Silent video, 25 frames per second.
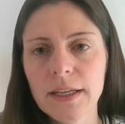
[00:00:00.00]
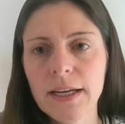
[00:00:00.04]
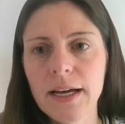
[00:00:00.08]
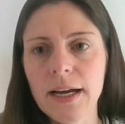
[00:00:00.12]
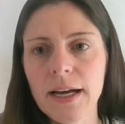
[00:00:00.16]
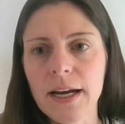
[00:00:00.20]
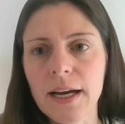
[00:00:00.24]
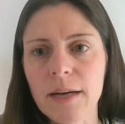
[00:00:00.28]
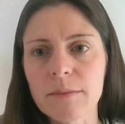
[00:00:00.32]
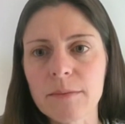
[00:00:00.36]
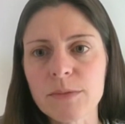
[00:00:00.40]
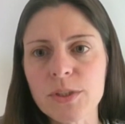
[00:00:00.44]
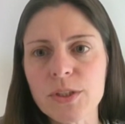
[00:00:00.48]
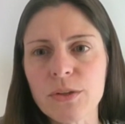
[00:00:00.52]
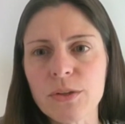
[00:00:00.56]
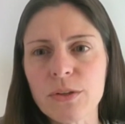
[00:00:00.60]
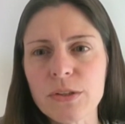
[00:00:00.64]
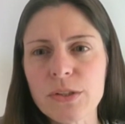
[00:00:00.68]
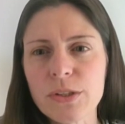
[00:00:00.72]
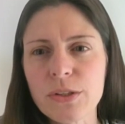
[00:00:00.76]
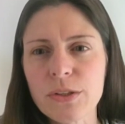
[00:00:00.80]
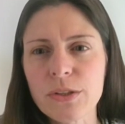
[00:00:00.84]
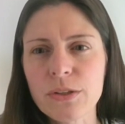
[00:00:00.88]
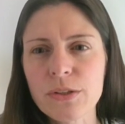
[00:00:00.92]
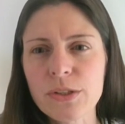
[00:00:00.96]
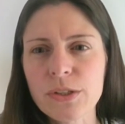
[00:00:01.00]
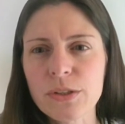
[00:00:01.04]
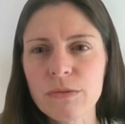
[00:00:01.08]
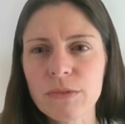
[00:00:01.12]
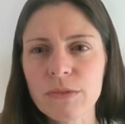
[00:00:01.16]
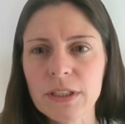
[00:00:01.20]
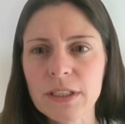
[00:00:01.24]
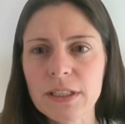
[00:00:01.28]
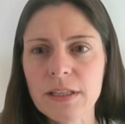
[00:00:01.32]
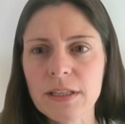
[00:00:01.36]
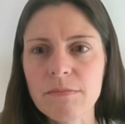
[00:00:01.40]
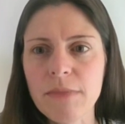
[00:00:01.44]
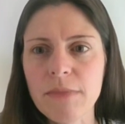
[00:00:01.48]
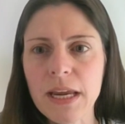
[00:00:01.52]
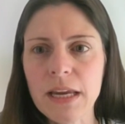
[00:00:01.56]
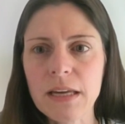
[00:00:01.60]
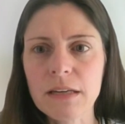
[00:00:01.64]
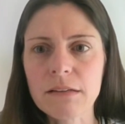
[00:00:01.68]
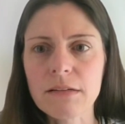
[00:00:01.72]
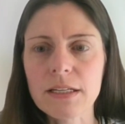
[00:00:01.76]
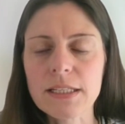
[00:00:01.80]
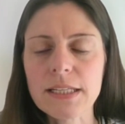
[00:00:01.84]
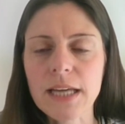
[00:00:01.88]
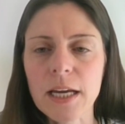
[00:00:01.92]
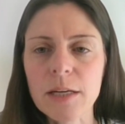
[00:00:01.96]
Um, so those, those are really the
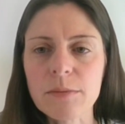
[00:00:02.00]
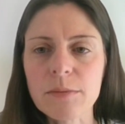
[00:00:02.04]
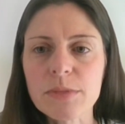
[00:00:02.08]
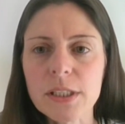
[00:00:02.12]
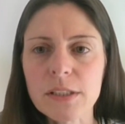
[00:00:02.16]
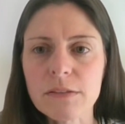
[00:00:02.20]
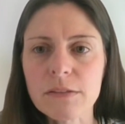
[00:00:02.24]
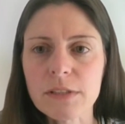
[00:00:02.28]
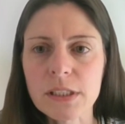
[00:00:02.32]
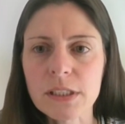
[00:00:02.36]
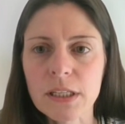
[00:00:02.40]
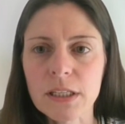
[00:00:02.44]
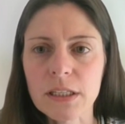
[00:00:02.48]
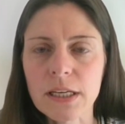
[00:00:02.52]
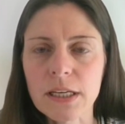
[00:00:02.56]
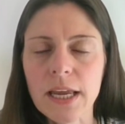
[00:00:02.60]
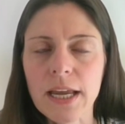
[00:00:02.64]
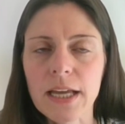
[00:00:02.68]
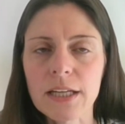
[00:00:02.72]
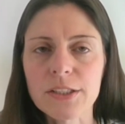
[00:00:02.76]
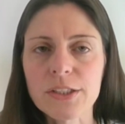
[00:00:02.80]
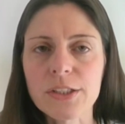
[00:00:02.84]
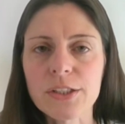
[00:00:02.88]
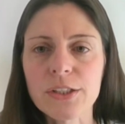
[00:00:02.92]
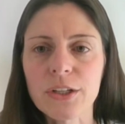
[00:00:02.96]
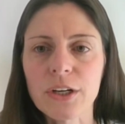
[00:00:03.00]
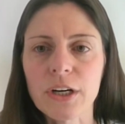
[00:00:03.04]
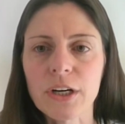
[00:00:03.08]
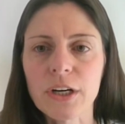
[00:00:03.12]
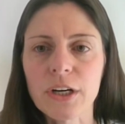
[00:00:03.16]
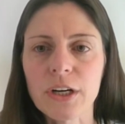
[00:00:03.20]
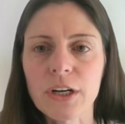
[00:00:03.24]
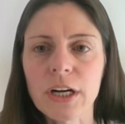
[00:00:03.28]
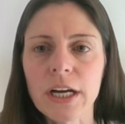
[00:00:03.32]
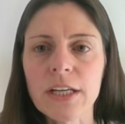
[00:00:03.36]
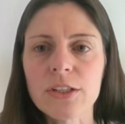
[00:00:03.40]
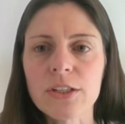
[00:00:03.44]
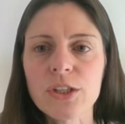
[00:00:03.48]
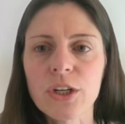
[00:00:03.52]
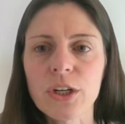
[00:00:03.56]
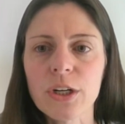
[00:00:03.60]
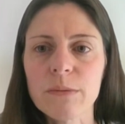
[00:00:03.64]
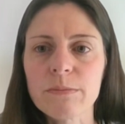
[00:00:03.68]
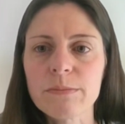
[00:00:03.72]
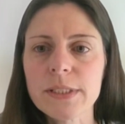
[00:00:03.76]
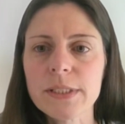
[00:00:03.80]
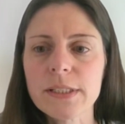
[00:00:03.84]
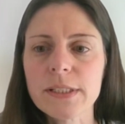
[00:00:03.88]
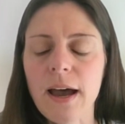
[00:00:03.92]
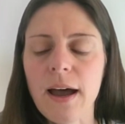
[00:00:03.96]
main types of skin cancer. In
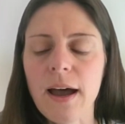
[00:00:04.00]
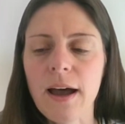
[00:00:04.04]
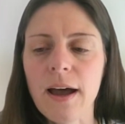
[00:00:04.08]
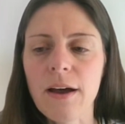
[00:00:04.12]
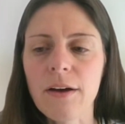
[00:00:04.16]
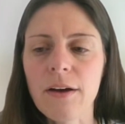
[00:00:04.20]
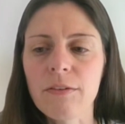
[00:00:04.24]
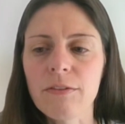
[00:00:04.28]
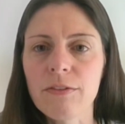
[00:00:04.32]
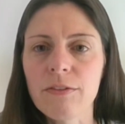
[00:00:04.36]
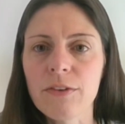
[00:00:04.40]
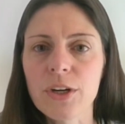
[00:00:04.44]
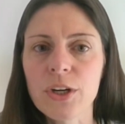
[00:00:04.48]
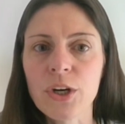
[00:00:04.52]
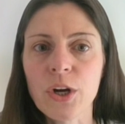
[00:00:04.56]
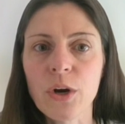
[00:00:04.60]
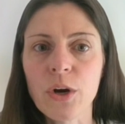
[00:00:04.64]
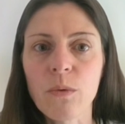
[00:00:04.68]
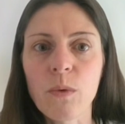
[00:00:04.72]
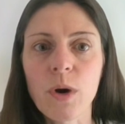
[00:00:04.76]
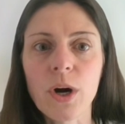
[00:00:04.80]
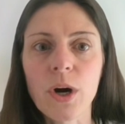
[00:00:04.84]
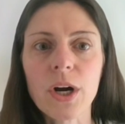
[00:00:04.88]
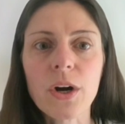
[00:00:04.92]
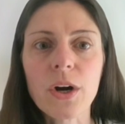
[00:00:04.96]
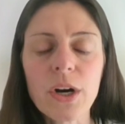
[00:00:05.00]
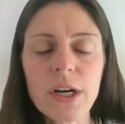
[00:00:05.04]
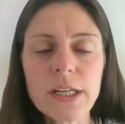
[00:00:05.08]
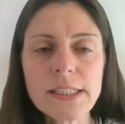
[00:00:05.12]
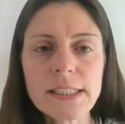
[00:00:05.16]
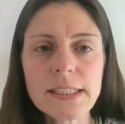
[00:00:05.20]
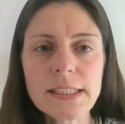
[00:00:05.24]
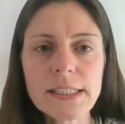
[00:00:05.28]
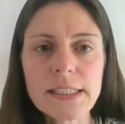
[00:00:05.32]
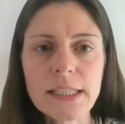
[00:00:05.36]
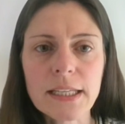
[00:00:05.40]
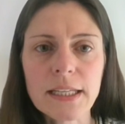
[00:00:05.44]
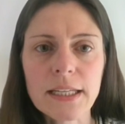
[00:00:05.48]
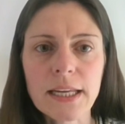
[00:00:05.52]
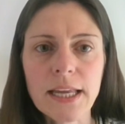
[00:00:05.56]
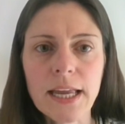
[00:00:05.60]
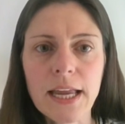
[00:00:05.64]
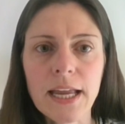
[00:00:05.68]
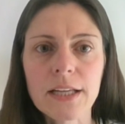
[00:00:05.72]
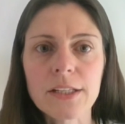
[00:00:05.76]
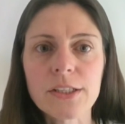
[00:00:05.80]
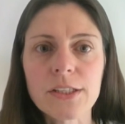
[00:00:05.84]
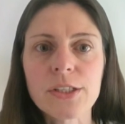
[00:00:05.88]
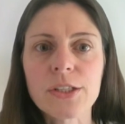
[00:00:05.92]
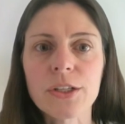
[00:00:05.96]
terms of, you know, what causes skin
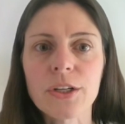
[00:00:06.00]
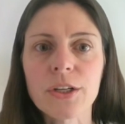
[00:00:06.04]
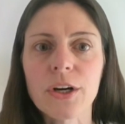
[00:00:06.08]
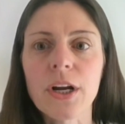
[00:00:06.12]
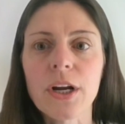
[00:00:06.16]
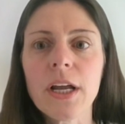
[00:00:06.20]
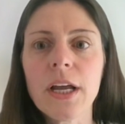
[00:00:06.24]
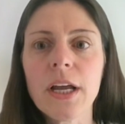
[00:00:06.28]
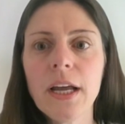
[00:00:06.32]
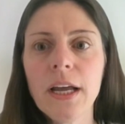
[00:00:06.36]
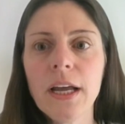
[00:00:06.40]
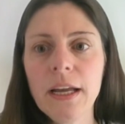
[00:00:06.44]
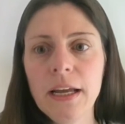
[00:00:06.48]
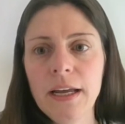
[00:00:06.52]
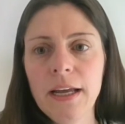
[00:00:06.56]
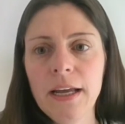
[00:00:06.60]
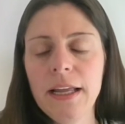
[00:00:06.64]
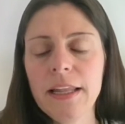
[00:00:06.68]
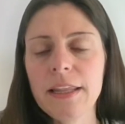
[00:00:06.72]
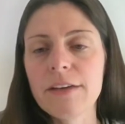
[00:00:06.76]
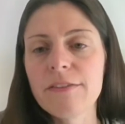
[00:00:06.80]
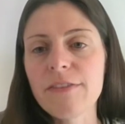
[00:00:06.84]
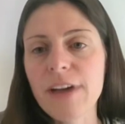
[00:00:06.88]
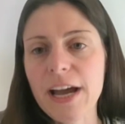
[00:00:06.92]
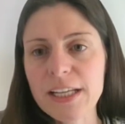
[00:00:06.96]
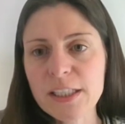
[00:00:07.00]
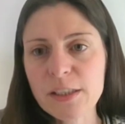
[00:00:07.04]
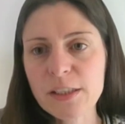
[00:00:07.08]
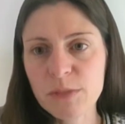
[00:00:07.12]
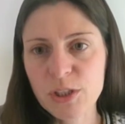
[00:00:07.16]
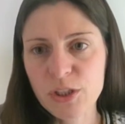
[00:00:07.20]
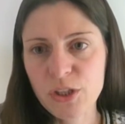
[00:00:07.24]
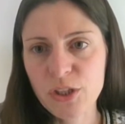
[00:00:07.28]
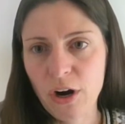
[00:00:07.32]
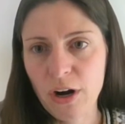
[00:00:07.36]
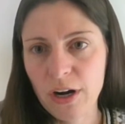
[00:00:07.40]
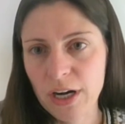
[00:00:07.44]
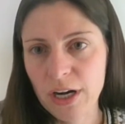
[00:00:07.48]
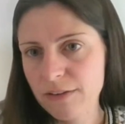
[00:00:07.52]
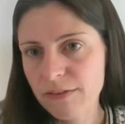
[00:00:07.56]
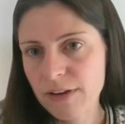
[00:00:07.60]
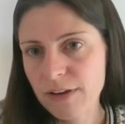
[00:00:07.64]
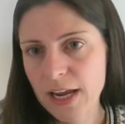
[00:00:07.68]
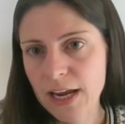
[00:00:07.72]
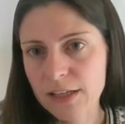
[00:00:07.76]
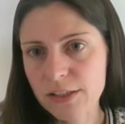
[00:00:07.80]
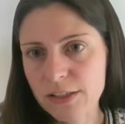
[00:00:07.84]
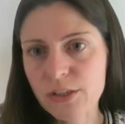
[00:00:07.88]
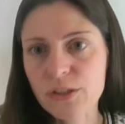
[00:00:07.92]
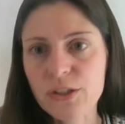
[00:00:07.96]
cancer, the vast majority of
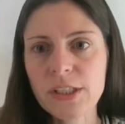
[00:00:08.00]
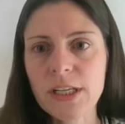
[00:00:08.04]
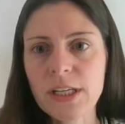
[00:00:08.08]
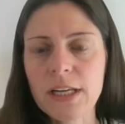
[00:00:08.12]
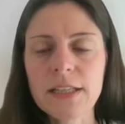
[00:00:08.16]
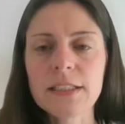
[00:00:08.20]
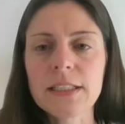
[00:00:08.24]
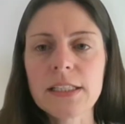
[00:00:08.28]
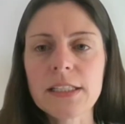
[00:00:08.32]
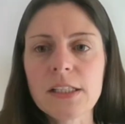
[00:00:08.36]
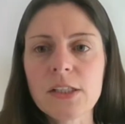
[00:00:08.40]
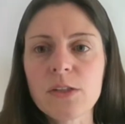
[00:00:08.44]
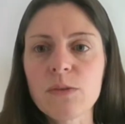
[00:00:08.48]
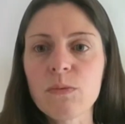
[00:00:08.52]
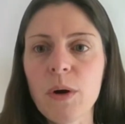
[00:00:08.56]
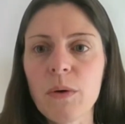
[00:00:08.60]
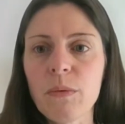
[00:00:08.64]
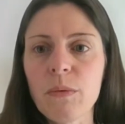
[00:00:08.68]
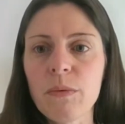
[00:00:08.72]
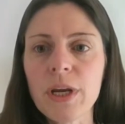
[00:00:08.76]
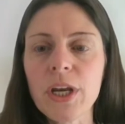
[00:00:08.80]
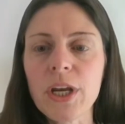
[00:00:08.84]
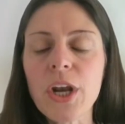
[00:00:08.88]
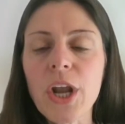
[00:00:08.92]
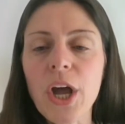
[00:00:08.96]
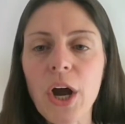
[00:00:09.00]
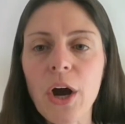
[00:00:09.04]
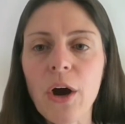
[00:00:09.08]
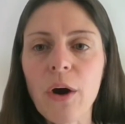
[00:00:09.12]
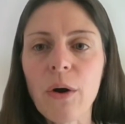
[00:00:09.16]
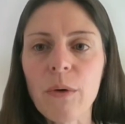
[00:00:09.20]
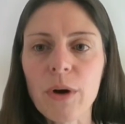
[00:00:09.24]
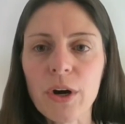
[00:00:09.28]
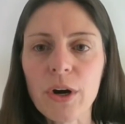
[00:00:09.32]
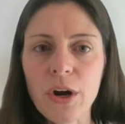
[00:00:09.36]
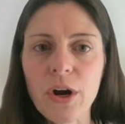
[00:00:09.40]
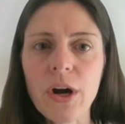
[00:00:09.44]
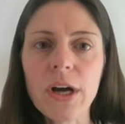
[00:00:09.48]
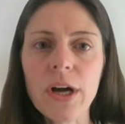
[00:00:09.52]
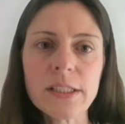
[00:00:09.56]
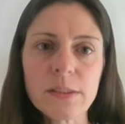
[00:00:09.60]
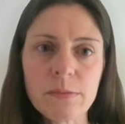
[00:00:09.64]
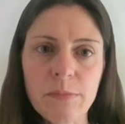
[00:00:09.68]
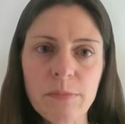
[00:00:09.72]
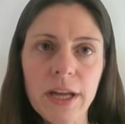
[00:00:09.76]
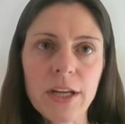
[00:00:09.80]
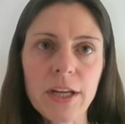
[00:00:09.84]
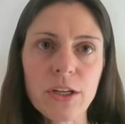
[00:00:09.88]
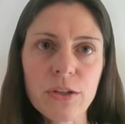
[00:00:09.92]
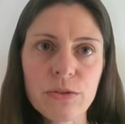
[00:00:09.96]
cancers, and at least what we know, are
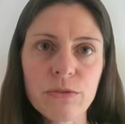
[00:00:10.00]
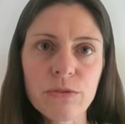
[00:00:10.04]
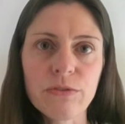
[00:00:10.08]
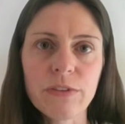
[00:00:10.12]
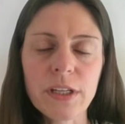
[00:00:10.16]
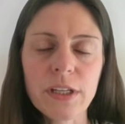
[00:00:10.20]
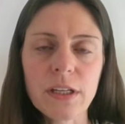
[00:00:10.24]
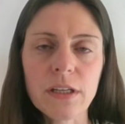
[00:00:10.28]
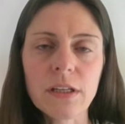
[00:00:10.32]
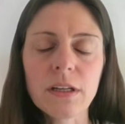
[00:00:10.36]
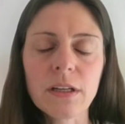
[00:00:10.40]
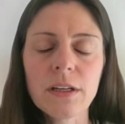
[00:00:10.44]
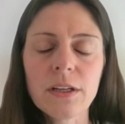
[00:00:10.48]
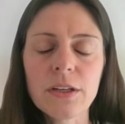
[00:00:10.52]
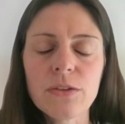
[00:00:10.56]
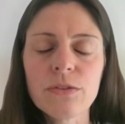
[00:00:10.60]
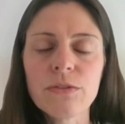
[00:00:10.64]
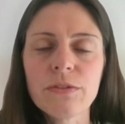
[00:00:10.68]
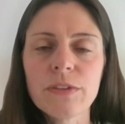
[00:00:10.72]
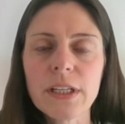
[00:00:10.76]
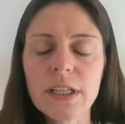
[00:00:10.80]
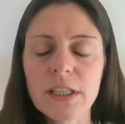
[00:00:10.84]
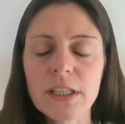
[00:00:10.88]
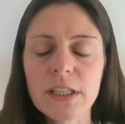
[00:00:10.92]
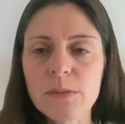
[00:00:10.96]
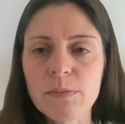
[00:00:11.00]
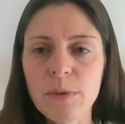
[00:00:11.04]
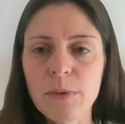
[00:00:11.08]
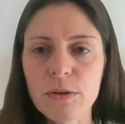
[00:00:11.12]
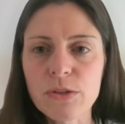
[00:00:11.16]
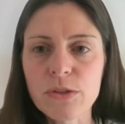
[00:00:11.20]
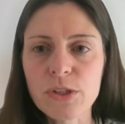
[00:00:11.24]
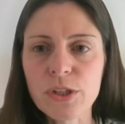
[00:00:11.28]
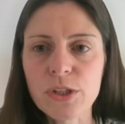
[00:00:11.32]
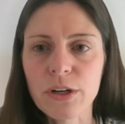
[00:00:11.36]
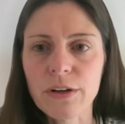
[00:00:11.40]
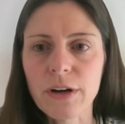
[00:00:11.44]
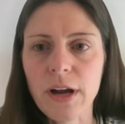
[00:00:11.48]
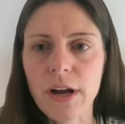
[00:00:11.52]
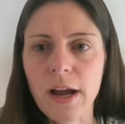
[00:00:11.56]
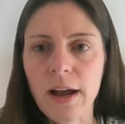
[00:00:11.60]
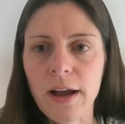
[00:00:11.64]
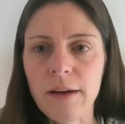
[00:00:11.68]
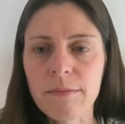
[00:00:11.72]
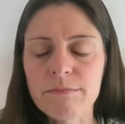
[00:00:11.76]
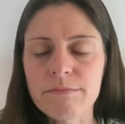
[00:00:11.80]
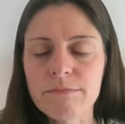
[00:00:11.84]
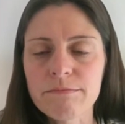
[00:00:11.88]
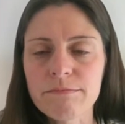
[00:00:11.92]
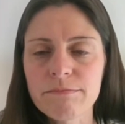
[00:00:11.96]
caused by U V, U V exposure
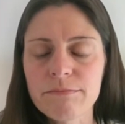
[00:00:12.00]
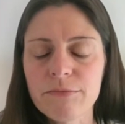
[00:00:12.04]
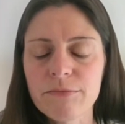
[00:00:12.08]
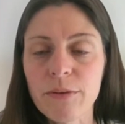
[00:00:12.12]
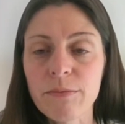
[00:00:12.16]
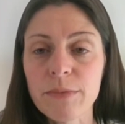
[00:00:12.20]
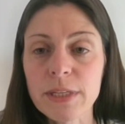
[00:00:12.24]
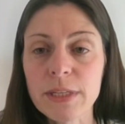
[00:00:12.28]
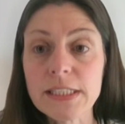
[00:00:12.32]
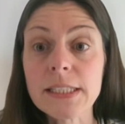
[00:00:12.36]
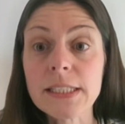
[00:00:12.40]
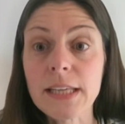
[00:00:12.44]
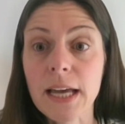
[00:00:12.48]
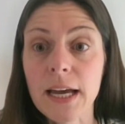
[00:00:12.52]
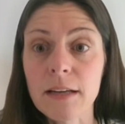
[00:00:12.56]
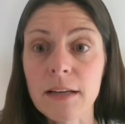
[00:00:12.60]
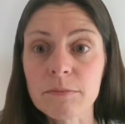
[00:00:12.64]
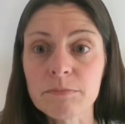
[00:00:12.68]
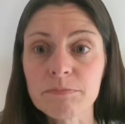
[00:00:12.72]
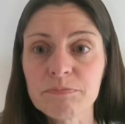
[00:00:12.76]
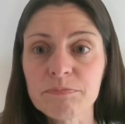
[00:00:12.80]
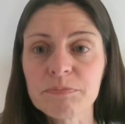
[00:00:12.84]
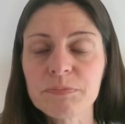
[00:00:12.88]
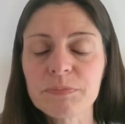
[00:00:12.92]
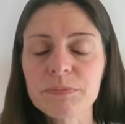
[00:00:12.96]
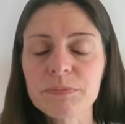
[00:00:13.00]
um, from the sun.